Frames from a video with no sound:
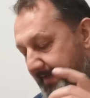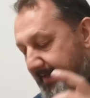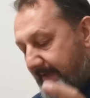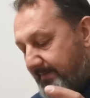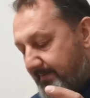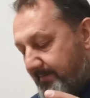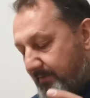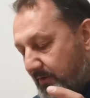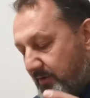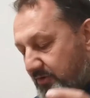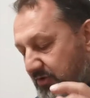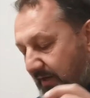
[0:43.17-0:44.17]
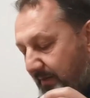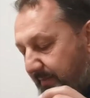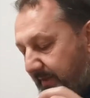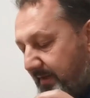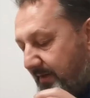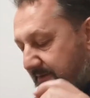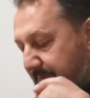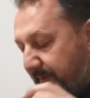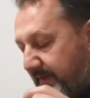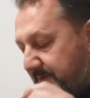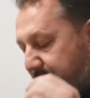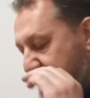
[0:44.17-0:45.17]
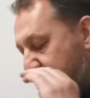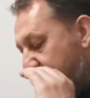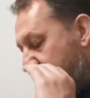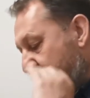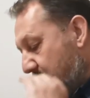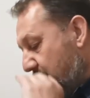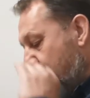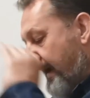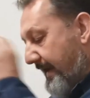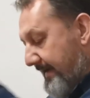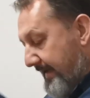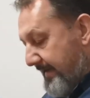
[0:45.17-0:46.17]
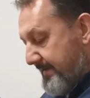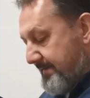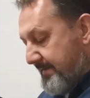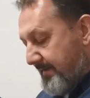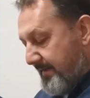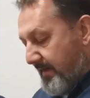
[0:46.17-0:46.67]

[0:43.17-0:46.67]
Yet there shall be a space between you and it,